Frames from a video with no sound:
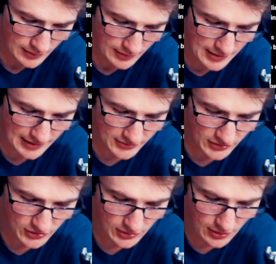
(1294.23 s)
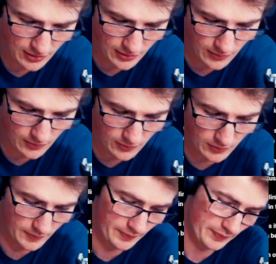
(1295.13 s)
Yeah, so
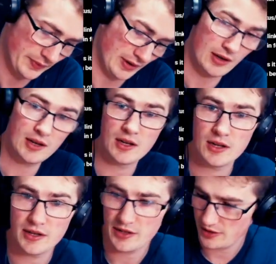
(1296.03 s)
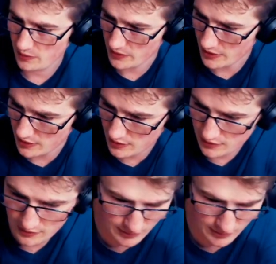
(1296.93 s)
here we are.